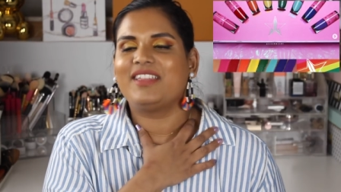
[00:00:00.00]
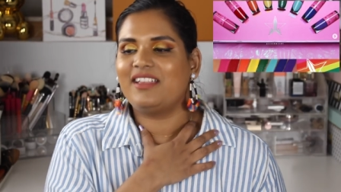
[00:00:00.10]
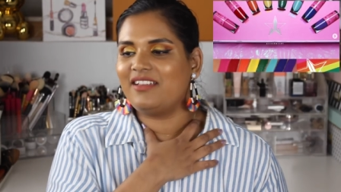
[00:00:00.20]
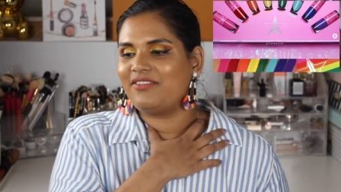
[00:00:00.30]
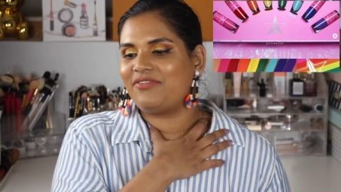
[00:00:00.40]

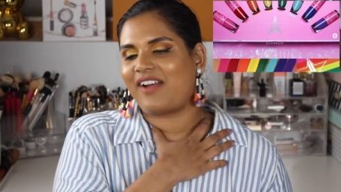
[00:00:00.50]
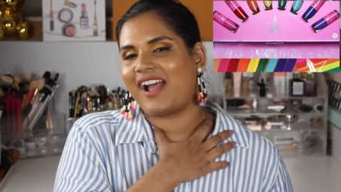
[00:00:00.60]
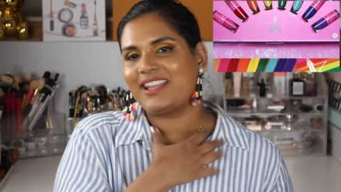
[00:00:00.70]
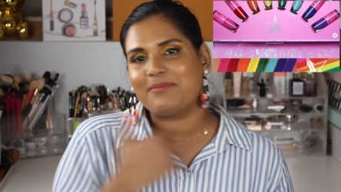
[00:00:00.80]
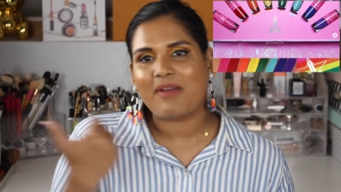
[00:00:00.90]
if
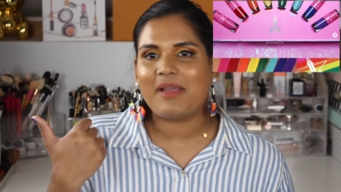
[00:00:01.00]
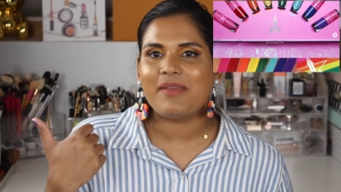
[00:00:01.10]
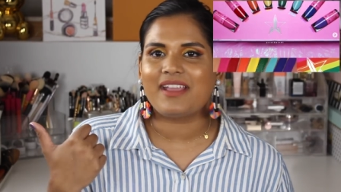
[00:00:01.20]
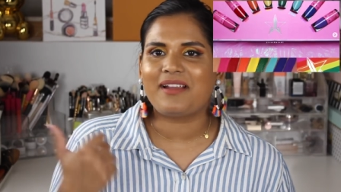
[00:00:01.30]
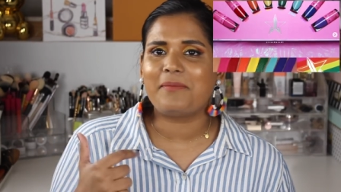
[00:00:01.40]
I can buy
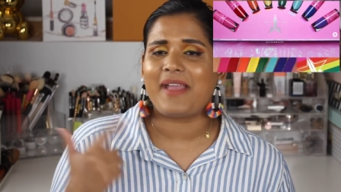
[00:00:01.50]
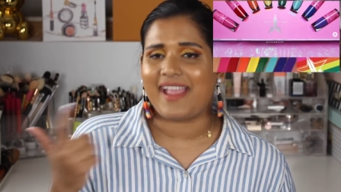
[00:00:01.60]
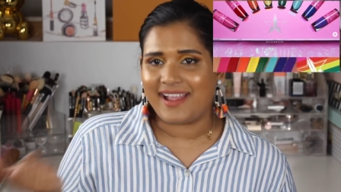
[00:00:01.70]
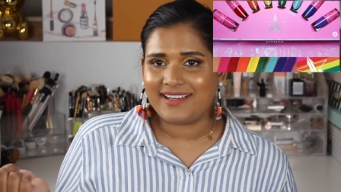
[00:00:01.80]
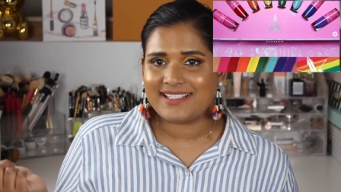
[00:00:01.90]
makeup
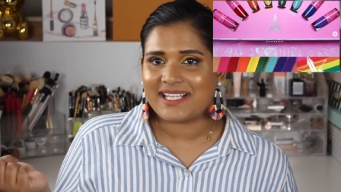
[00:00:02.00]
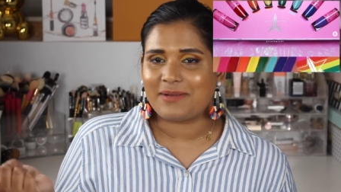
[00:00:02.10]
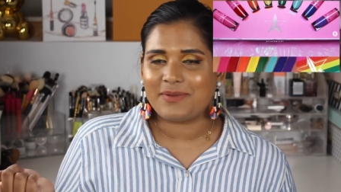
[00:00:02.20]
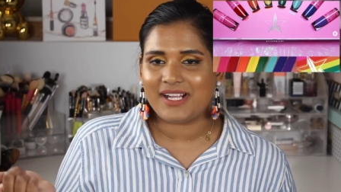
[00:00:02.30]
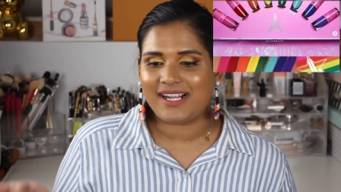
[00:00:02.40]
and it's
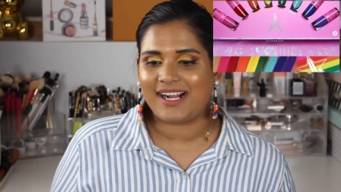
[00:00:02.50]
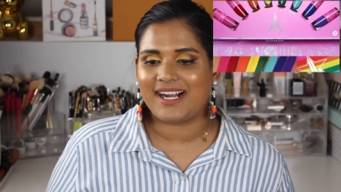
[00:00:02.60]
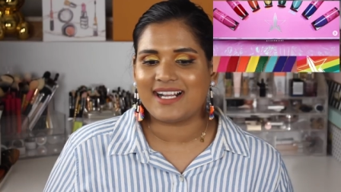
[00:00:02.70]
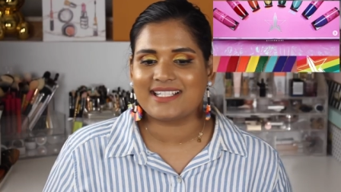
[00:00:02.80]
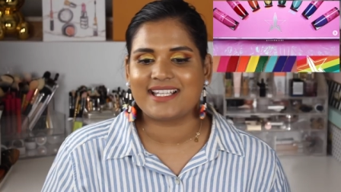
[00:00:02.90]
helping a
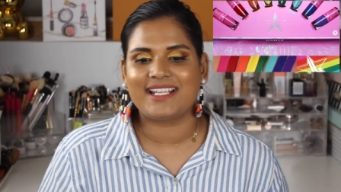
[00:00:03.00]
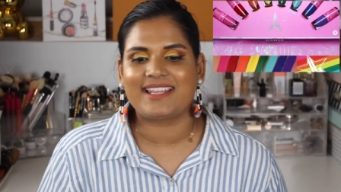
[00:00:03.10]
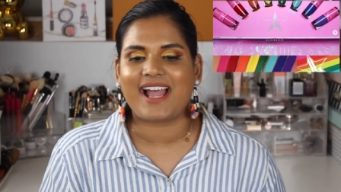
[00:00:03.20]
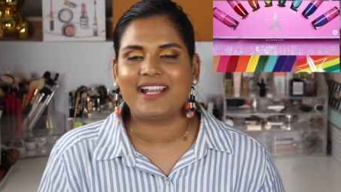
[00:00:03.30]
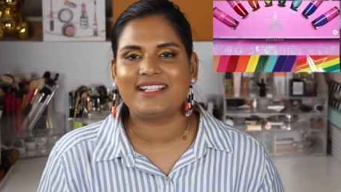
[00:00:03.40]
cause,
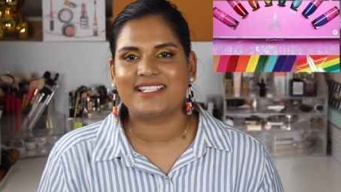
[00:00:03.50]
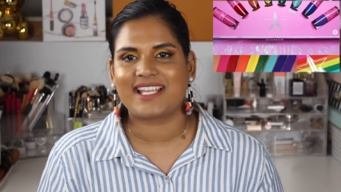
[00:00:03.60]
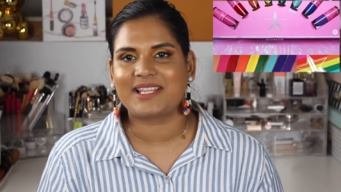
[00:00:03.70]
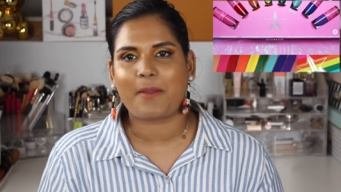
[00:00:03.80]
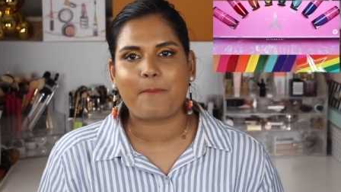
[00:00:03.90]
like that is
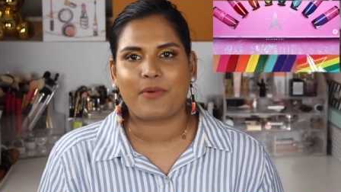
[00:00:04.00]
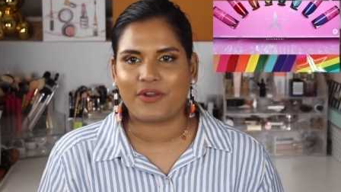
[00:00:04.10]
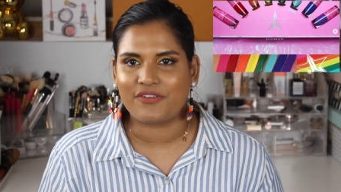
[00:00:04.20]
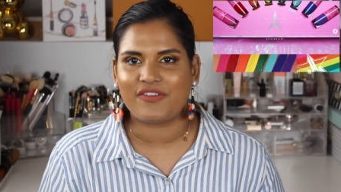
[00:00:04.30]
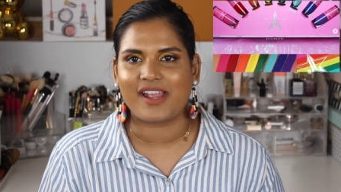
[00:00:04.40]
like the
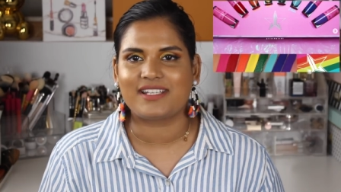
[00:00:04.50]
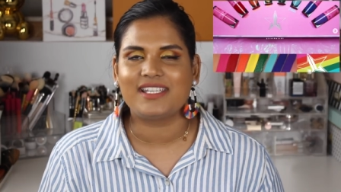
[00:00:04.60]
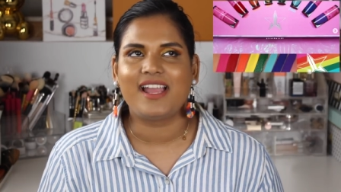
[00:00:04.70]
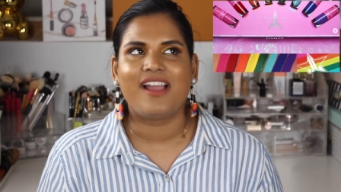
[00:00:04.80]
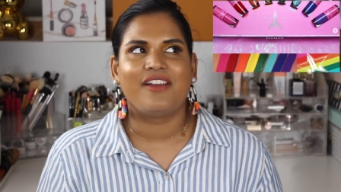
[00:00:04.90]

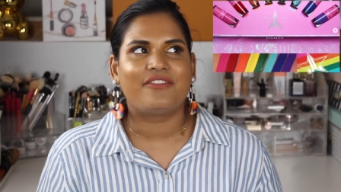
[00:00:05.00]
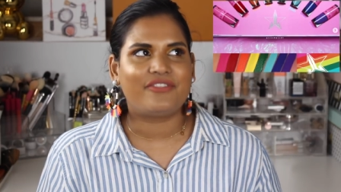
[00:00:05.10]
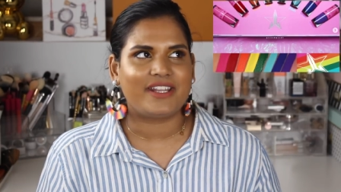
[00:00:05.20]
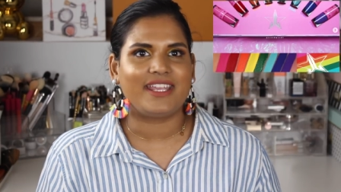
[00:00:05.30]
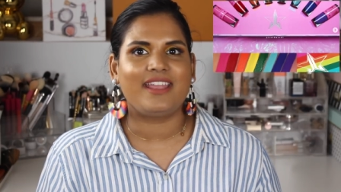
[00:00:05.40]
perfect
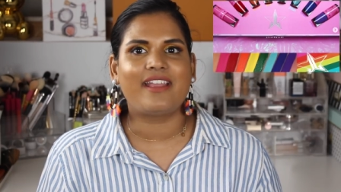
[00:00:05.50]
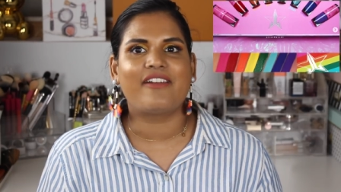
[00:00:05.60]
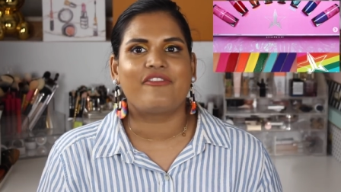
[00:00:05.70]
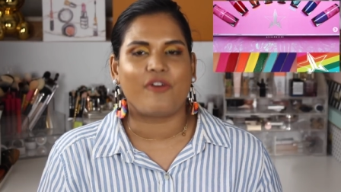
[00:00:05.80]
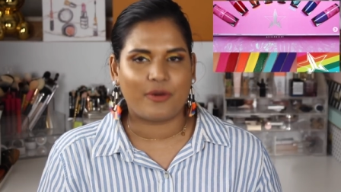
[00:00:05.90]

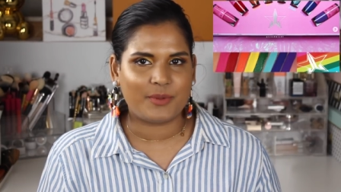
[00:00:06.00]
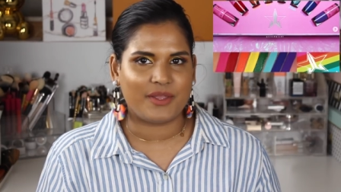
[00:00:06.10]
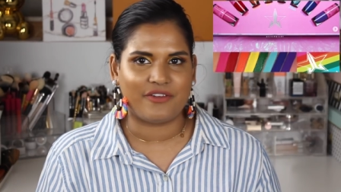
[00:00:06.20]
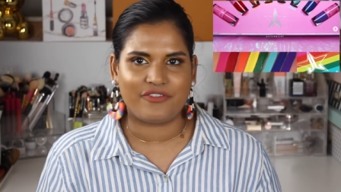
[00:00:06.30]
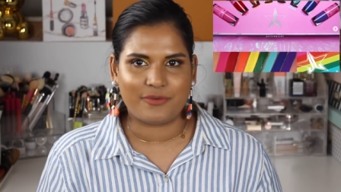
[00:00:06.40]
freaking
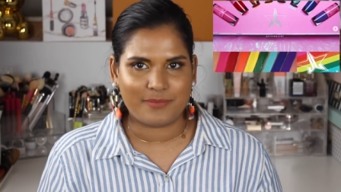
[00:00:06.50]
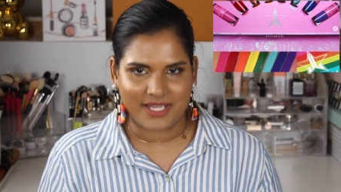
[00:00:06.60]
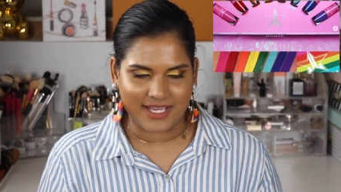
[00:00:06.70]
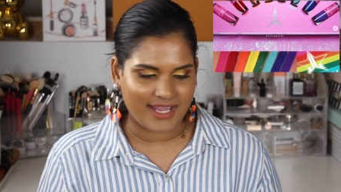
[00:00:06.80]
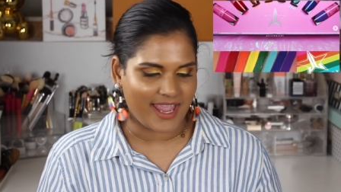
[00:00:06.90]
formula for
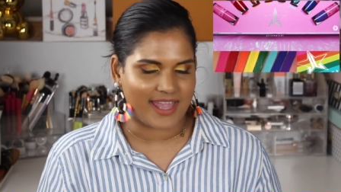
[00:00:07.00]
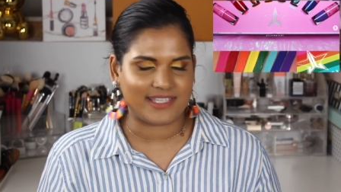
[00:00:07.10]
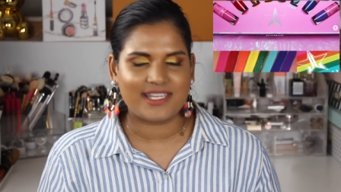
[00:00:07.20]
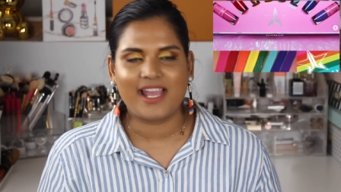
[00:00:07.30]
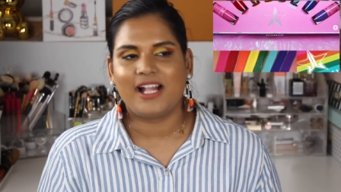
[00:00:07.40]
me.
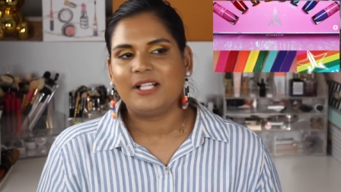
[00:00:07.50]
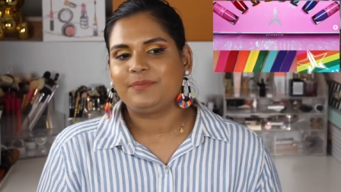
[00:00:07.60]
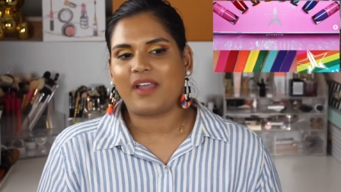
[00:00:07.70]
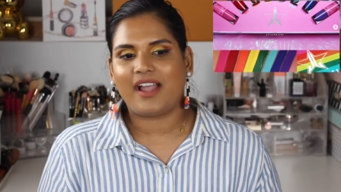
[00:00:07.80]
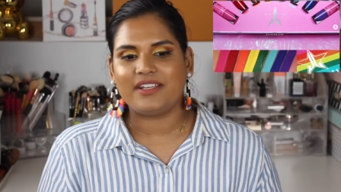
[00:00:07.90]
And
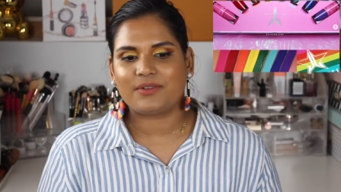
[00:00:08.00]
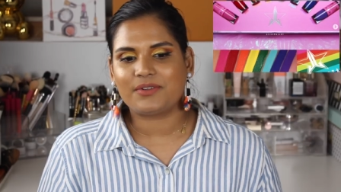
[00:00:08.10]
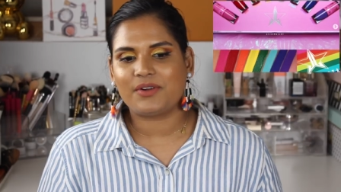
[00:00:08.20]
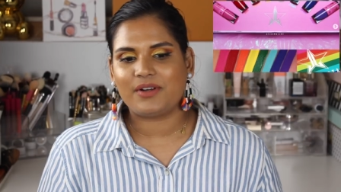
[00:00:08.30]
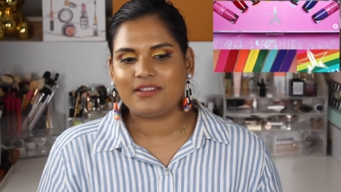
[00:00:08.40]
I
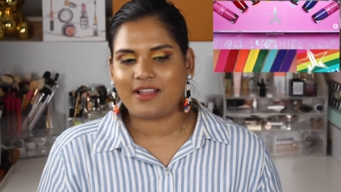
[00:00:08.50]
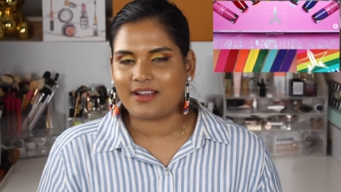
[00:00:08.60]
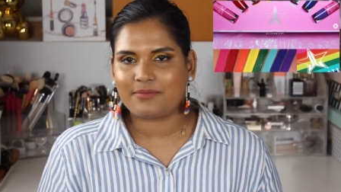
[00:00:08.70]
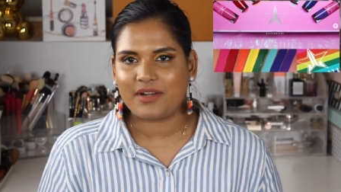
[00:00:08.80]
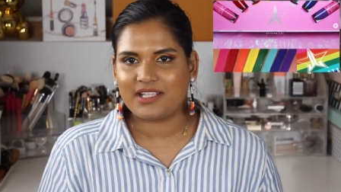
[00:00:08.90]
don't know a
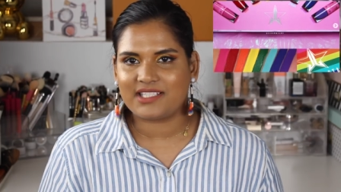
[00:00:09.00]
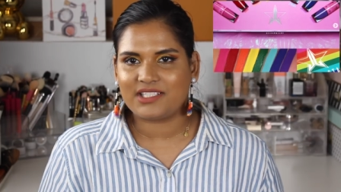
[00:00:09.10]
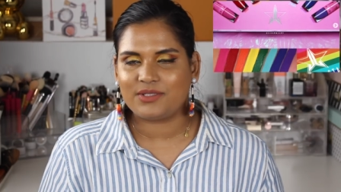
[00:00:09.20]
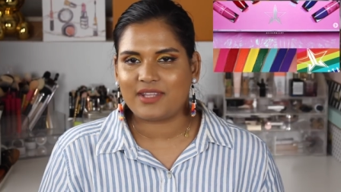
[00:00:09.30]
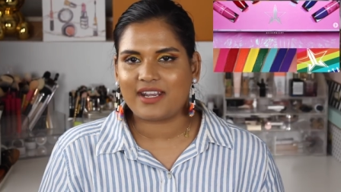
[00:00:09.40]
lot of brands
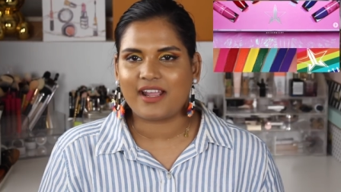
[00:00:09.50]
that do that.